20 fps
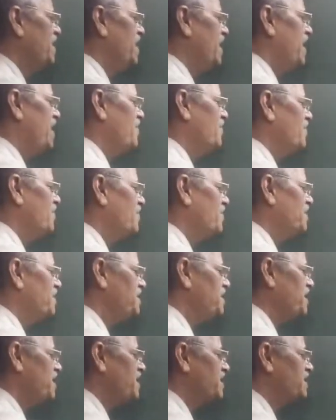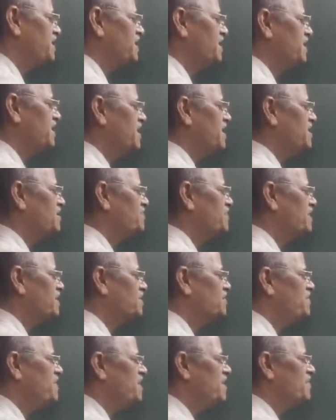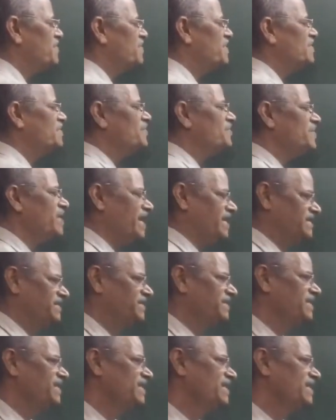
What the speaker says: And what is this? This must be equal to x.